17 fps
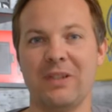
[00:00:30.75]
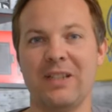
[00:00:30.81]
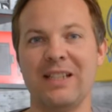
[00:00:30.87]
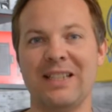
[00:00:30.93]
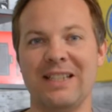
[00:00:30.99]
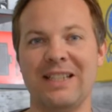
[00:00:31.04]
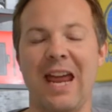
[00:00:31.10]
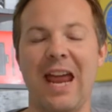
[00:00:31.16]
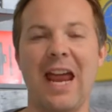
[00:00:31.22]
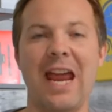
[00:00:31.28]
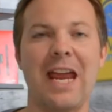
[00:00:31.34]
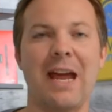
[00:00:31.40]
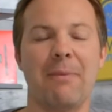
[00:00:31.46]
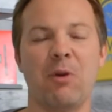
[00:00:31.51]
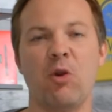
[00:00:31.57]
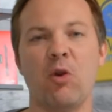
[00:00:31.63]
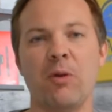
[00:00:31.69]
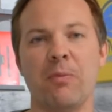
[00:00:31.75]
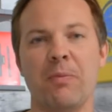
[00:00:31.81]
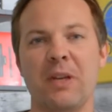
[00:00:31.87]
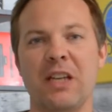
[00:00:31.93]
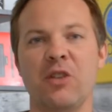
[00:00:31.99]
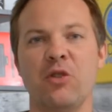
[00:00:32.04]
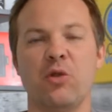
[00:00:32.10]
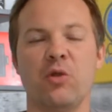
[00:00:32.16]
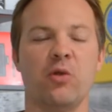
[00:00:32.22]
Today, I'm going to be
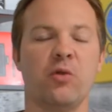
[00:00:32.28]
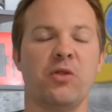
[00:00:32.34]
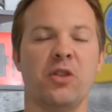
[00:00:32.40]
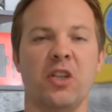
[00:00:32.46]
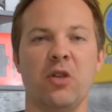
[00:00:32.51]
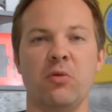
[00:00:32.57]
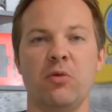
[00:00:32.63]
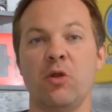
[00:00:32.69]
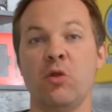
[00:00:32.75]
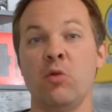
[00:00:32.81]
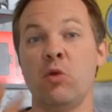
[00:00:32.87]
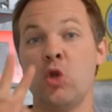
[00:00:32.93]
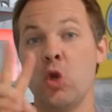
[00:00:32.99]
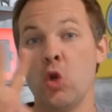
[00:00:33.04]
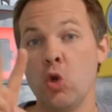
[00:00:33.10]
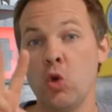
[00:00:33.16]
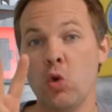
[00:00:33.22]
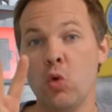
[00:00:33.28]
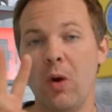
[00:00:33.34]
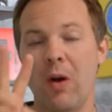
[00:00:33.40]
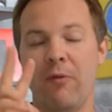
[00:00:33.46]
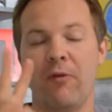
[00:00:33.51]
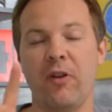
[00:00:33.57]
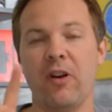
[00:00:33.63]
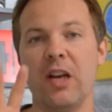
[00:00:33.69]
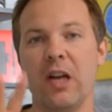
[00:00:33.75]
introducing you to two
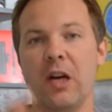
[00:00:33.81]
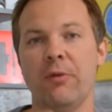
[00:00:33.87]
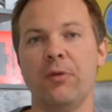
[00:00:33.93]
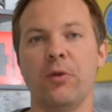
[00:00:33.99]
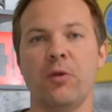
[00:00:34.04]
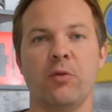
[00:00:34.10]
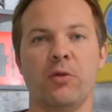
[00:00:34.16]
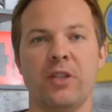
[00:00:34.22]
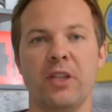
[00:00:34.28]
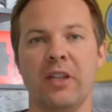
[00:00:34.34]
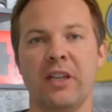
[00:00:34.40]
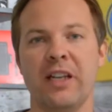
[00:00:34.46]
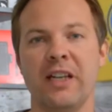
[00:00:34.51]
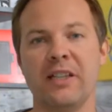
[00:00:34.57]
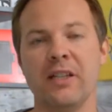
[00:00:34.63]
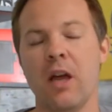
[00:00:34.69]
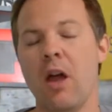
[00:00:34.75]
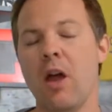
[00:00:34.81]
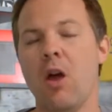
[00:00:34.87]
very helpful utilities.